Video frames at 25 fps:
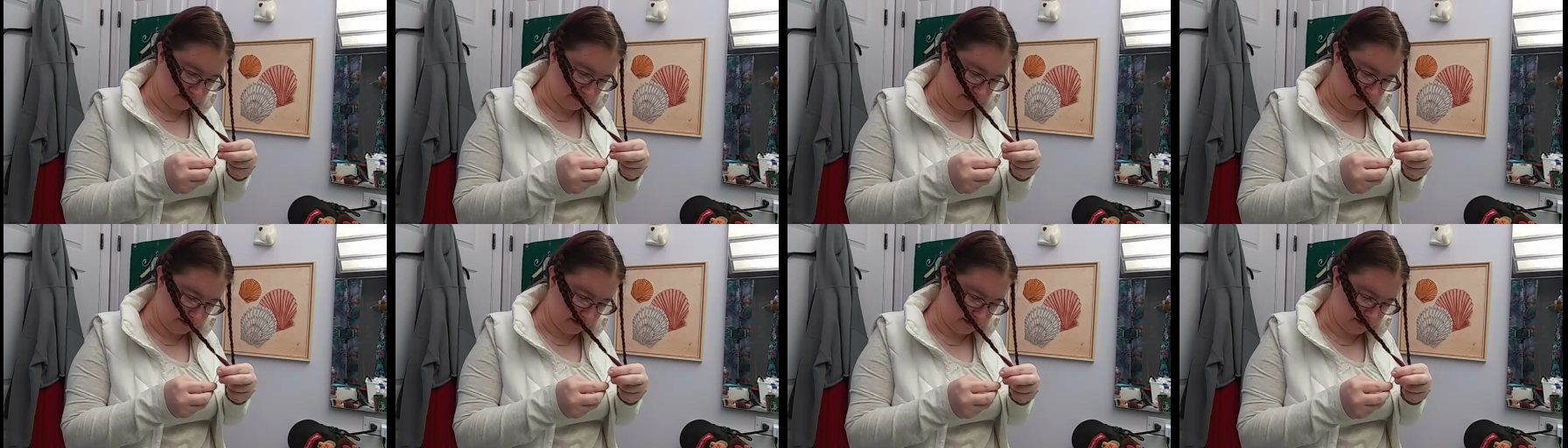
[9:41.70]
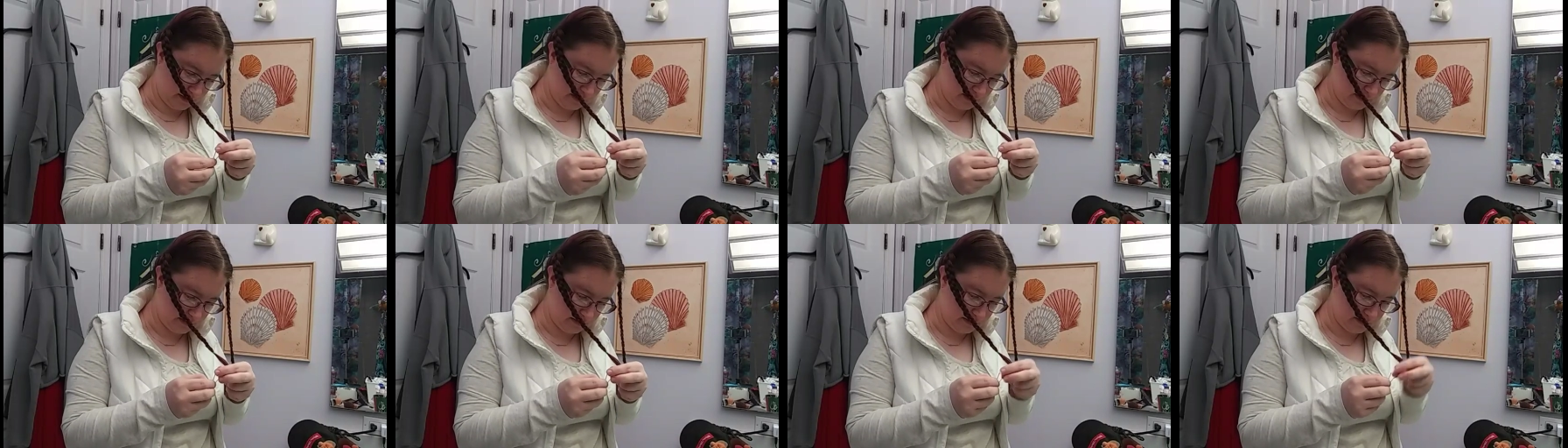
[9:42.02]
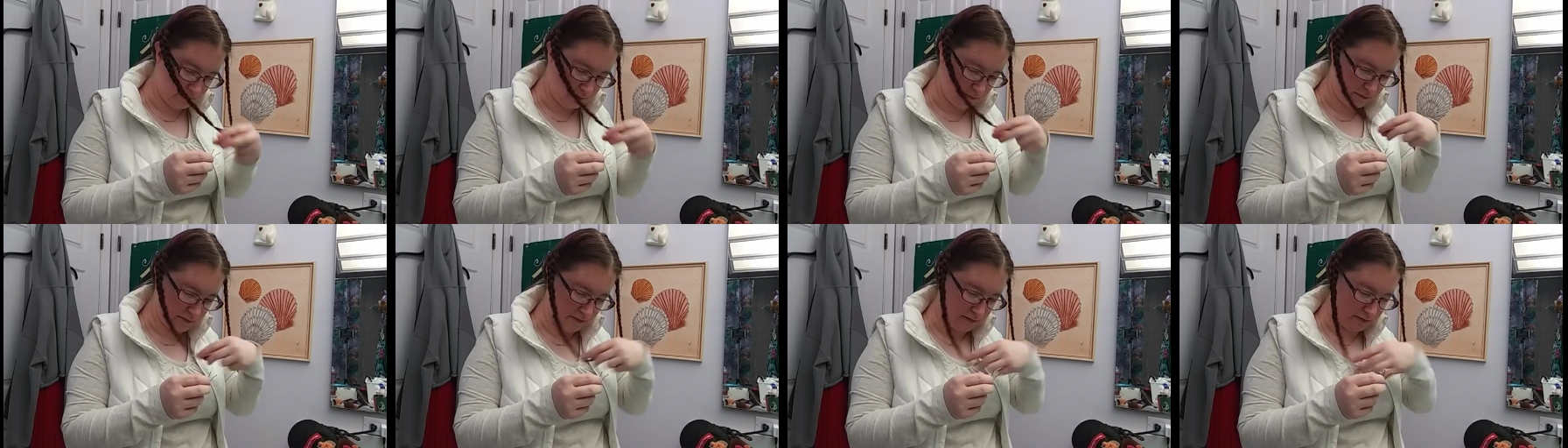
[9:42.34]
I think it's
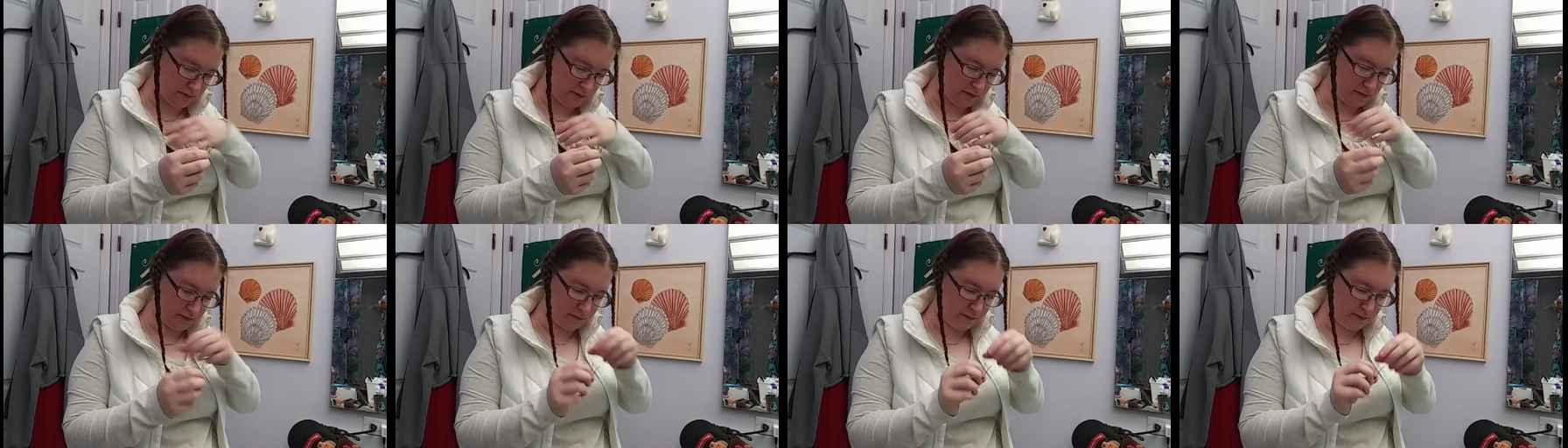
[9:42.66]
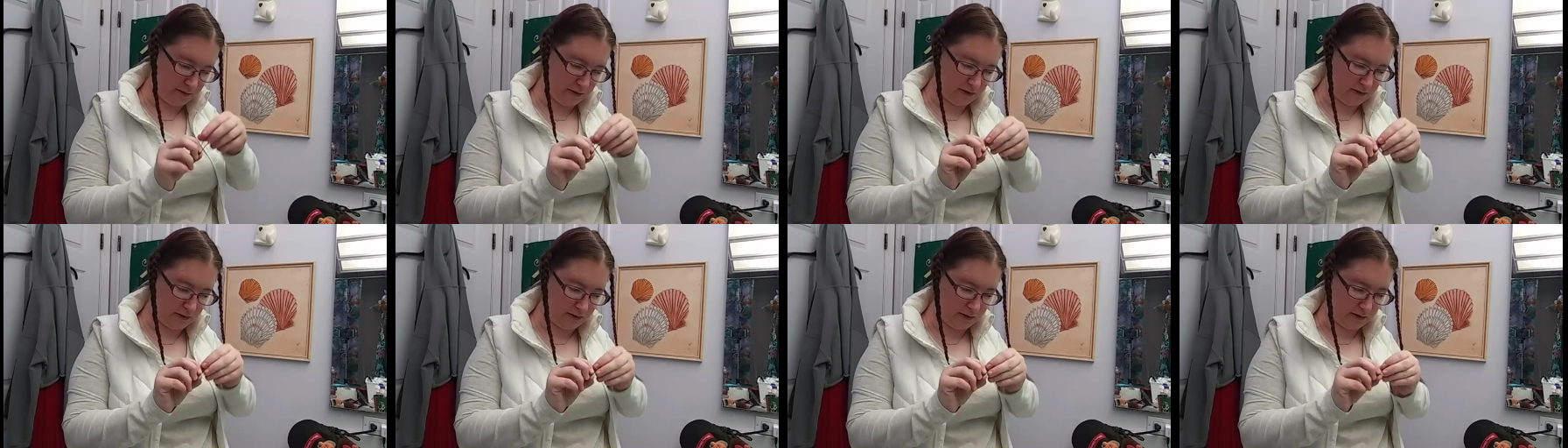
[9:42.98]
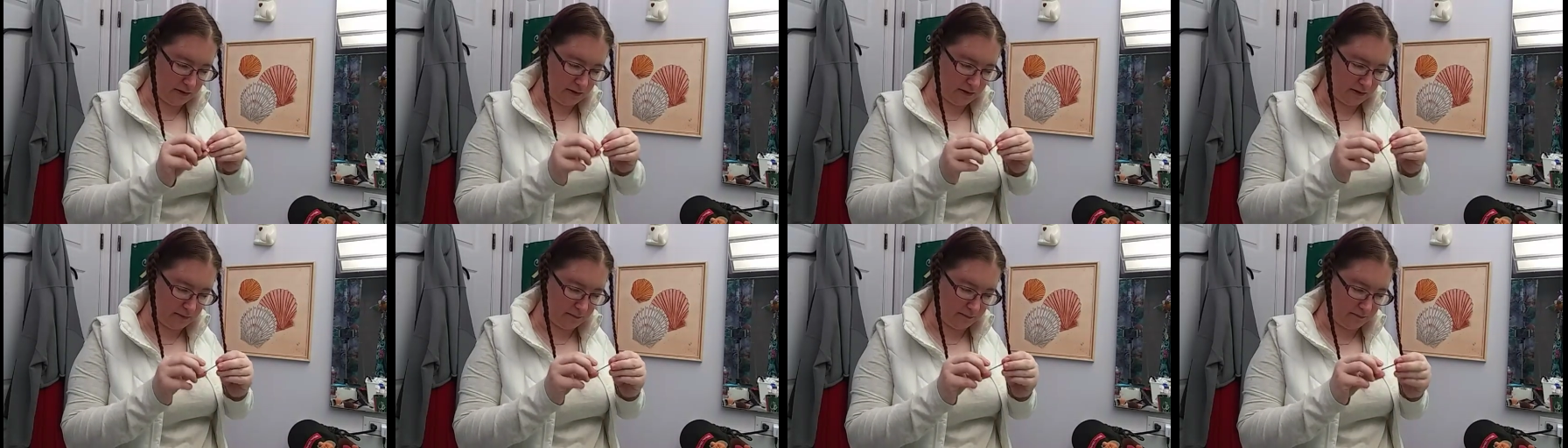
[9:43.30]
supposed to be
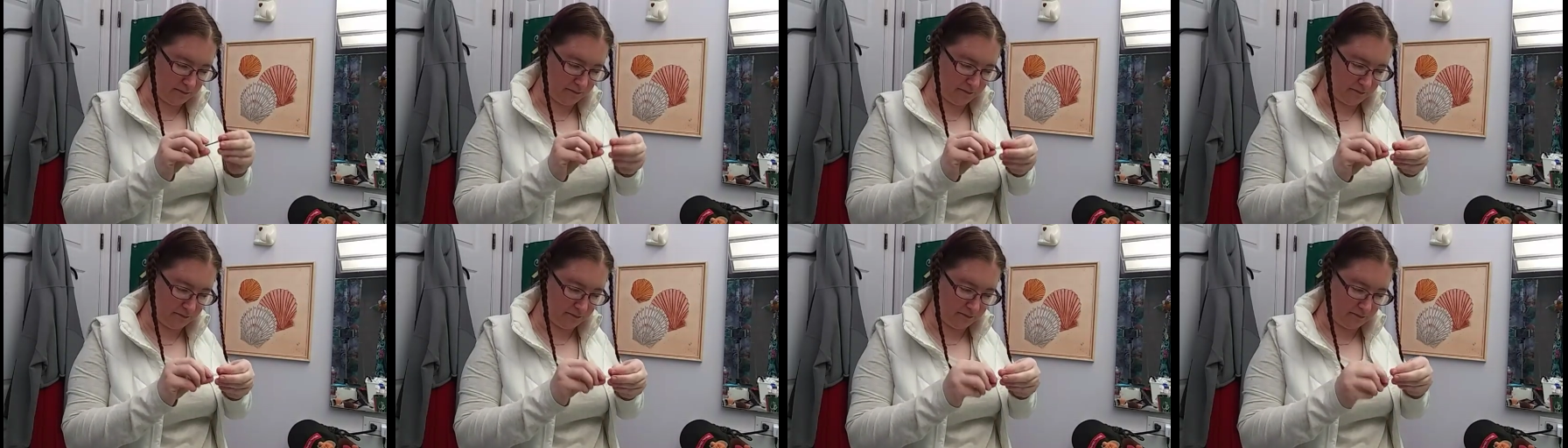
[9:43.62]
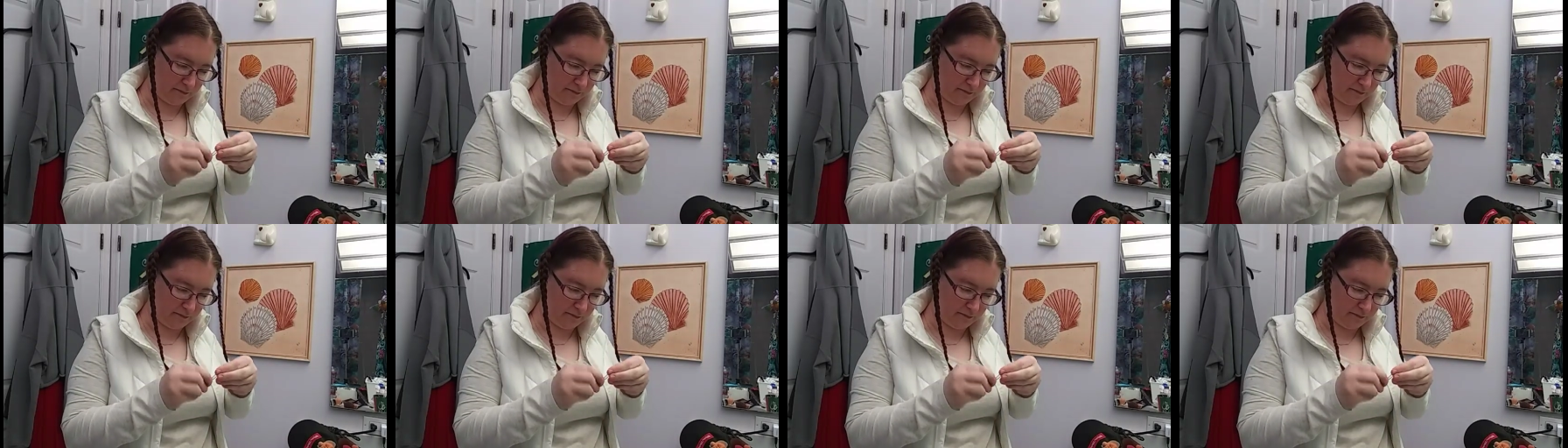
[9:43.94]
the um